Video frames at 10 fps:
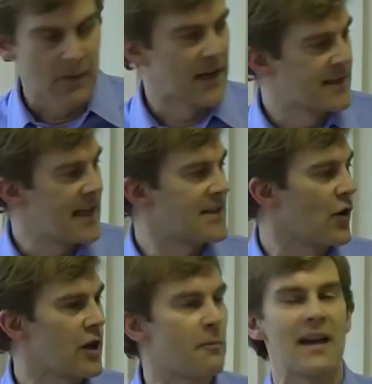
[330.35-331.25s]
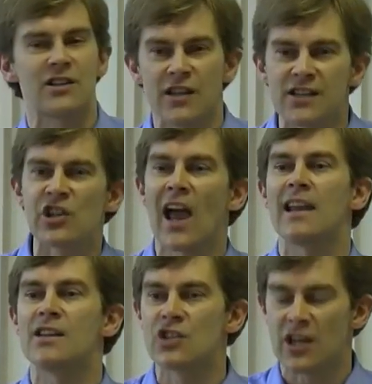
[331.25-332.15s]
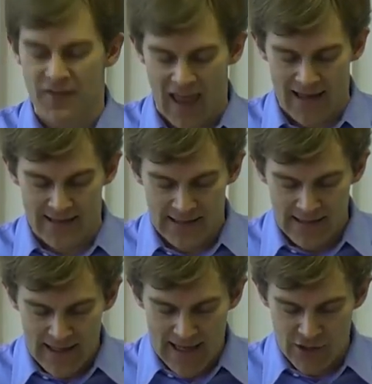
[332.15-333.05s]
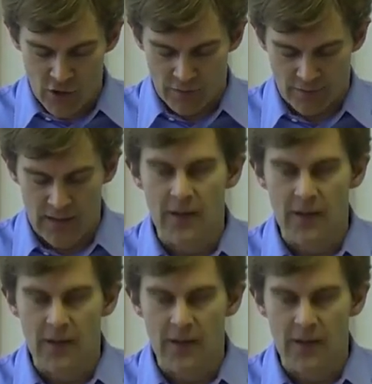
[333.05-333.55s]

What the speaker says: because this occupation is challenging that head on.